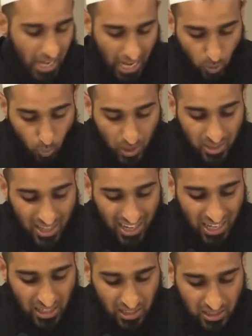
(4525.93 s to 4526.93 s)
And whether
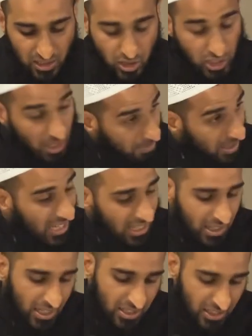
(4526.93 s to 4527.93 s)

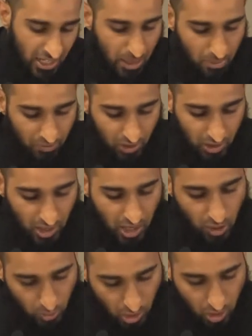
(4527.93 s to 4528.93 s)
Al-Jamil is the name of
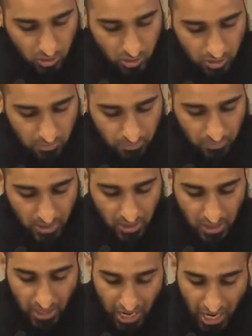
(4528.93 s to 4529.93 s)
Allah or not.
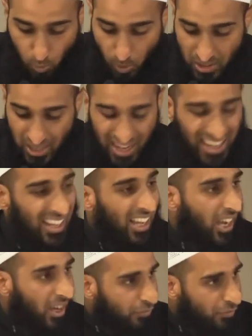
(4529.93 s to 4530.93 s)
And whether
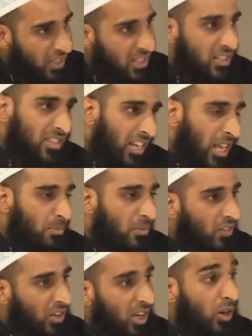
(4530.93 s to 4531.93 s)
Al-Hafi is the name
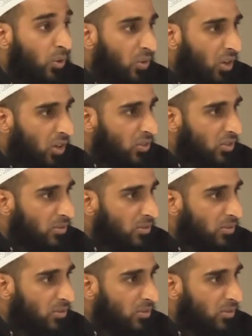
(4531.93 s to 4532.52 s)
of Allah or not.